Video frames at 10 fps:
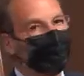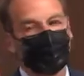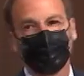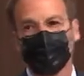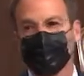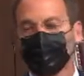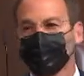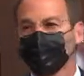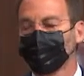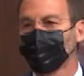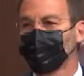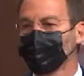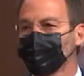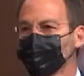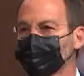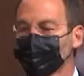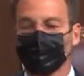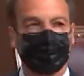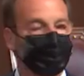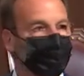but I can assure
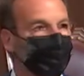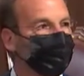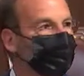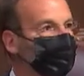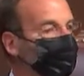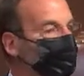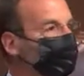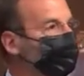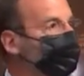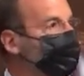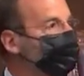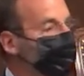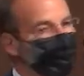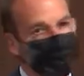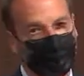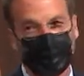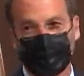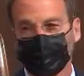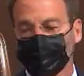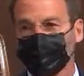this chamber that the government takes its
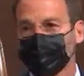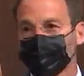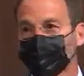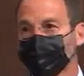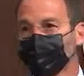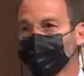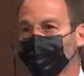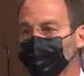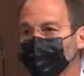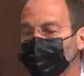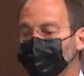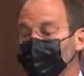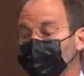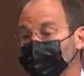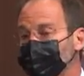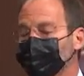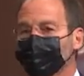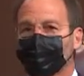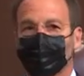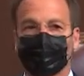responsibilities on the environment and to the
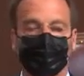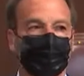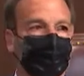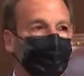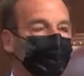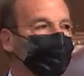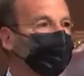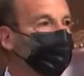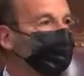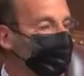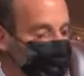environment very, very